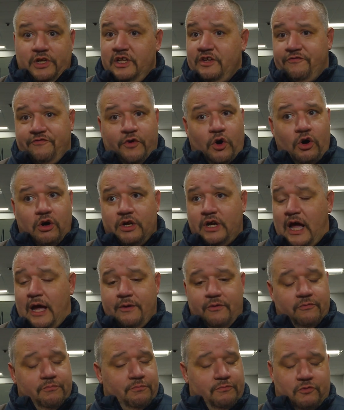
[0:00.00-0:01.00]
fought.
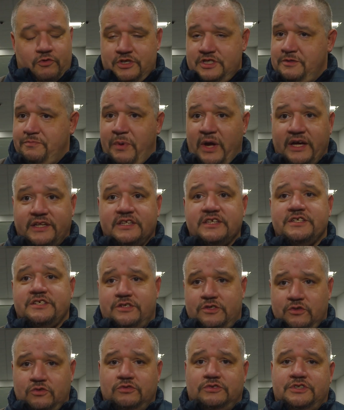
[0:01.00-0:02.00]
Respect is
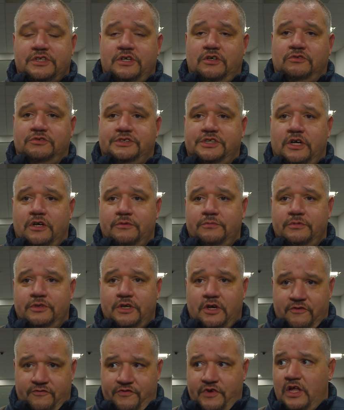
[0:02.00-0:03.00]
due to those
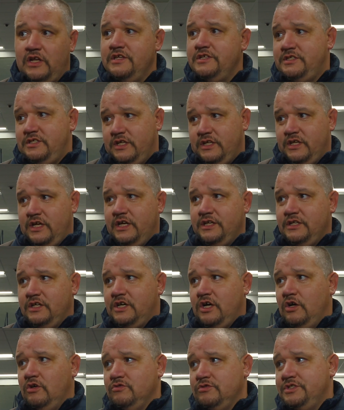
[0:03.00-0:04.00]
young fellas and the
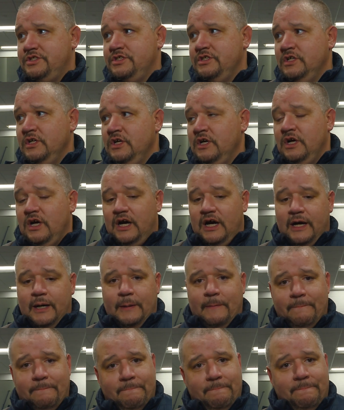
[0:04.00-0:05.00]
coach.
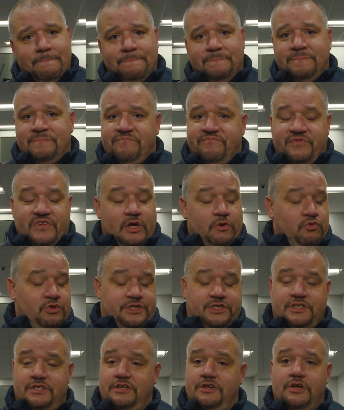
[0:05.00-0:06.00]
There
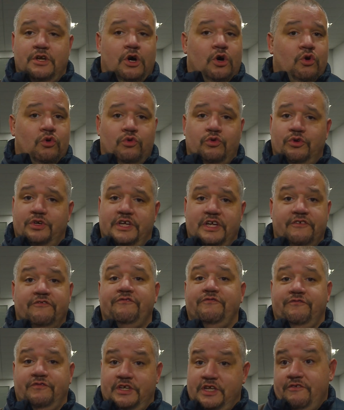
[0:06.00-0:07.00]
was no
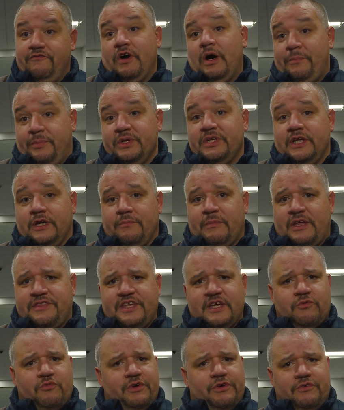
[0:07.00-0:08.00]
give up in them. I
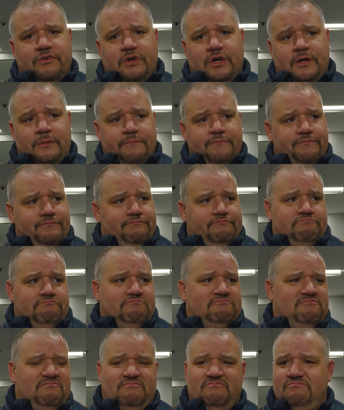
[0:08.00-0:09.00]
think we were up
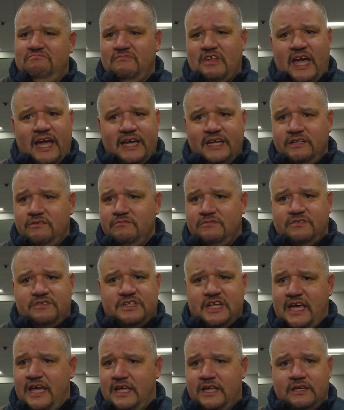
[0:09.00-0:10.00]

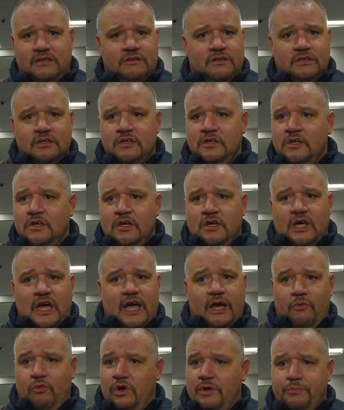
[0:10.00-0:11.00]
8-10
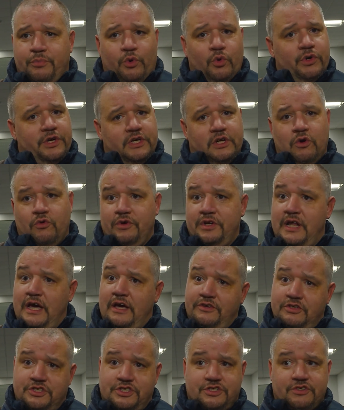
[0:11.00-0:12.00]
at one point going
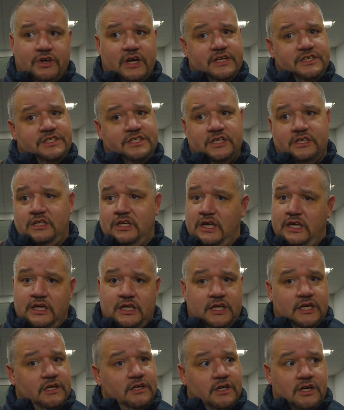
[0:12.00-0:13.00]
down the stretch, and
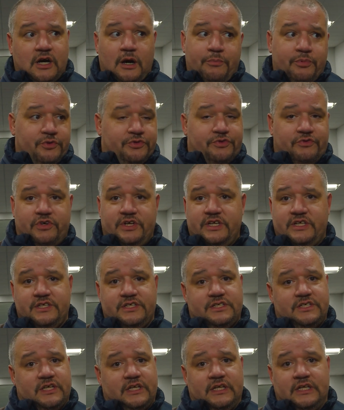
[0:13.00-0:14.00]
they hit a couple
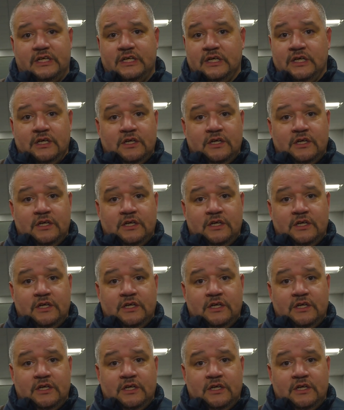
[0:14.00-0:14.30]
threes, and